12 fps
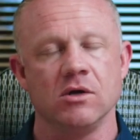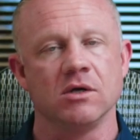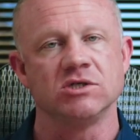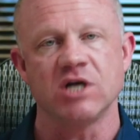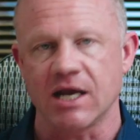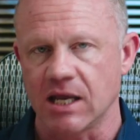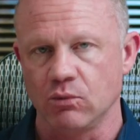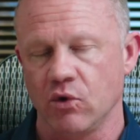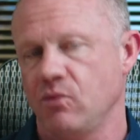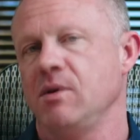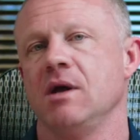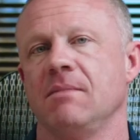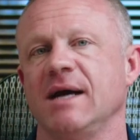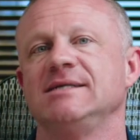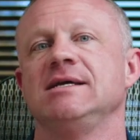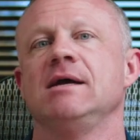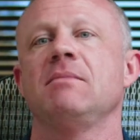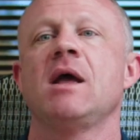You can check in with me and my
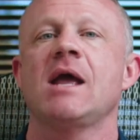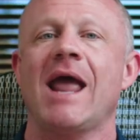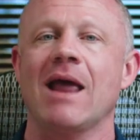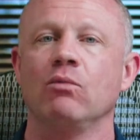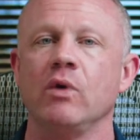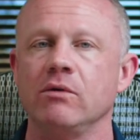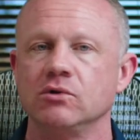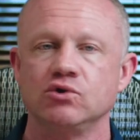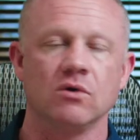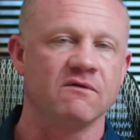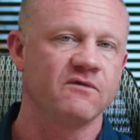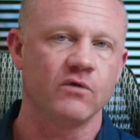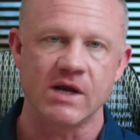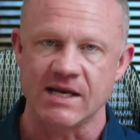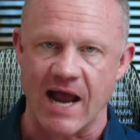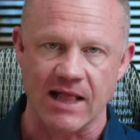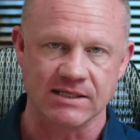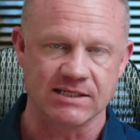team, and we will do a free
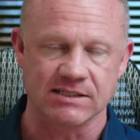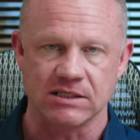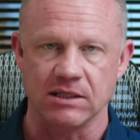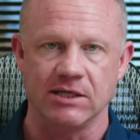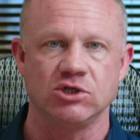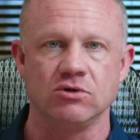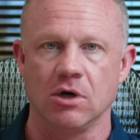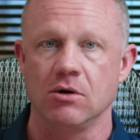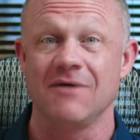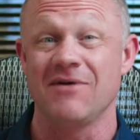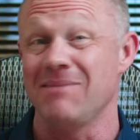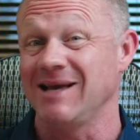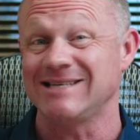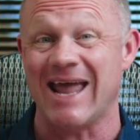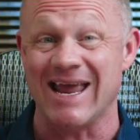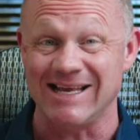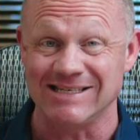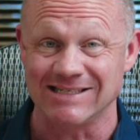analysis to let you know if it makes
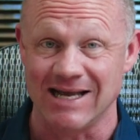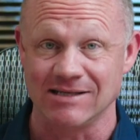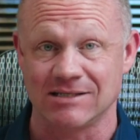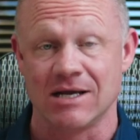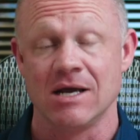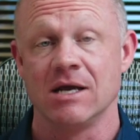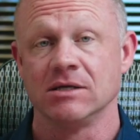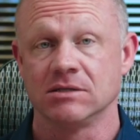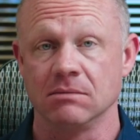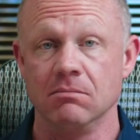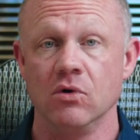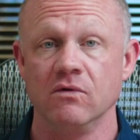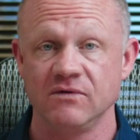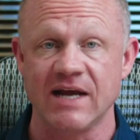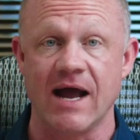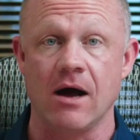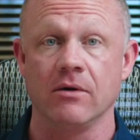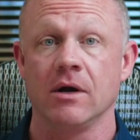any sense to move
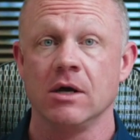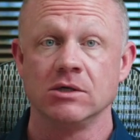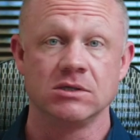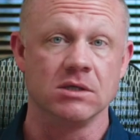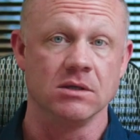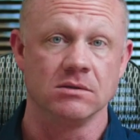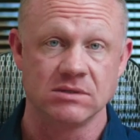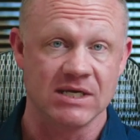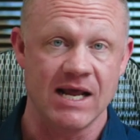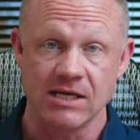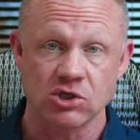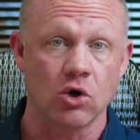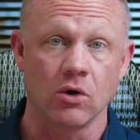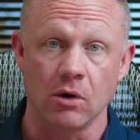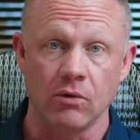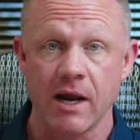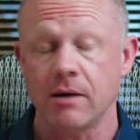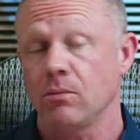down to today's
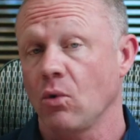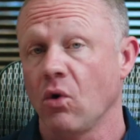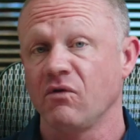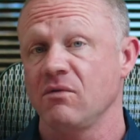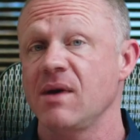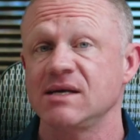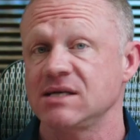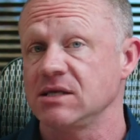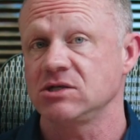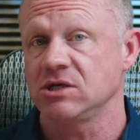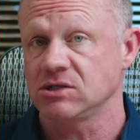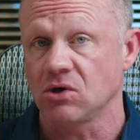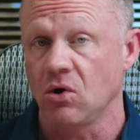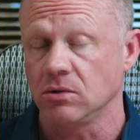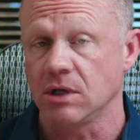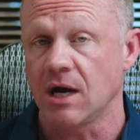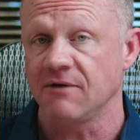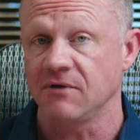current rate, or if it makes sense just to
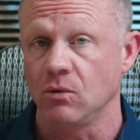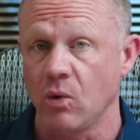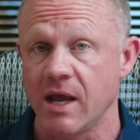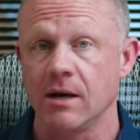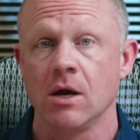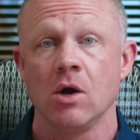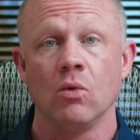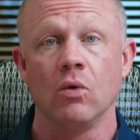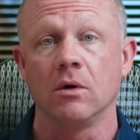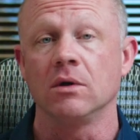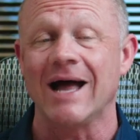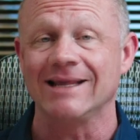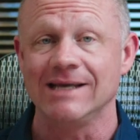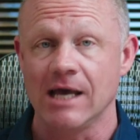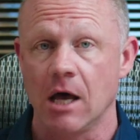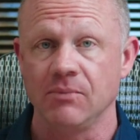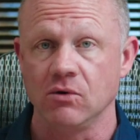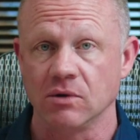hold off and wait. We'll gladly
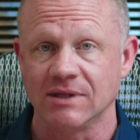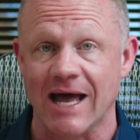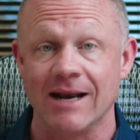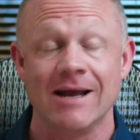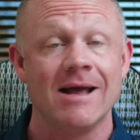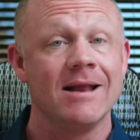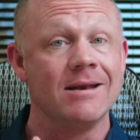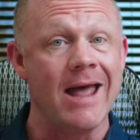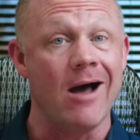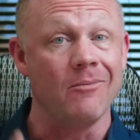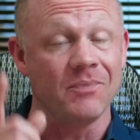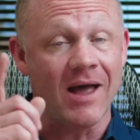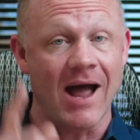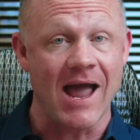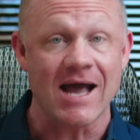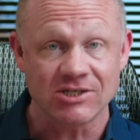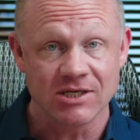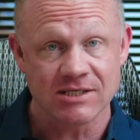help you with that. Now, I
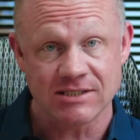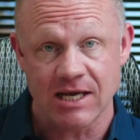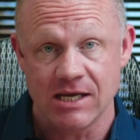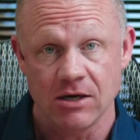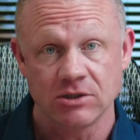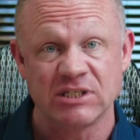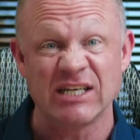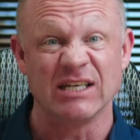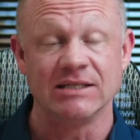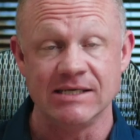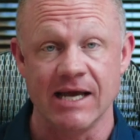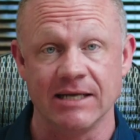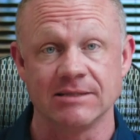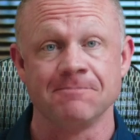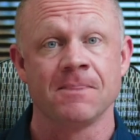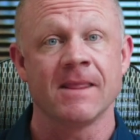ask you to stay here till the end.